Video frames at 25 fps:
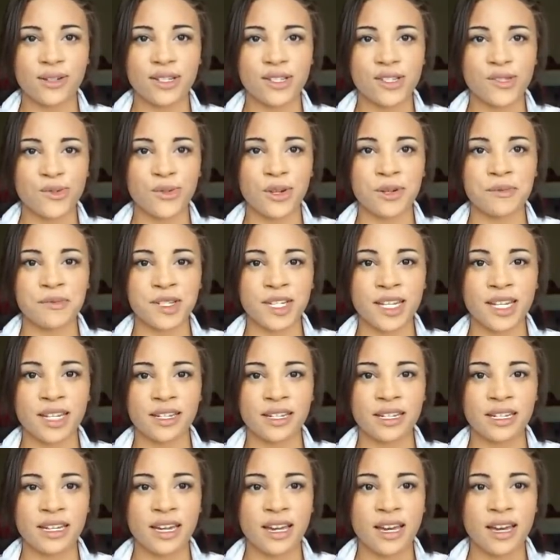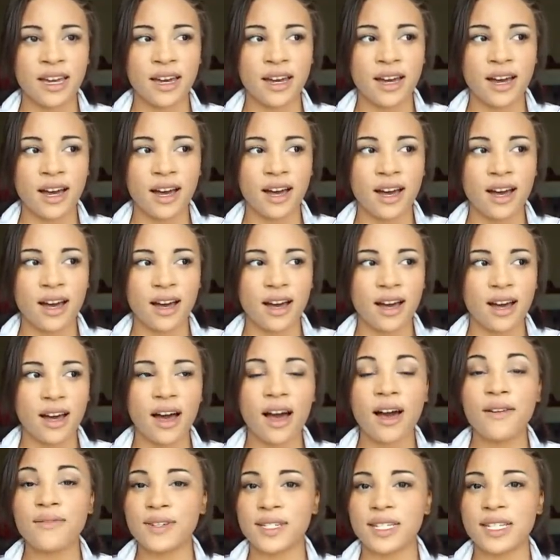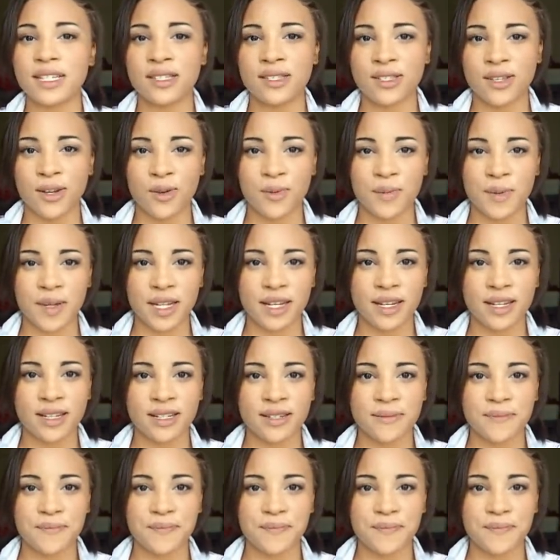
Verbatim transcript: description of a dystopia.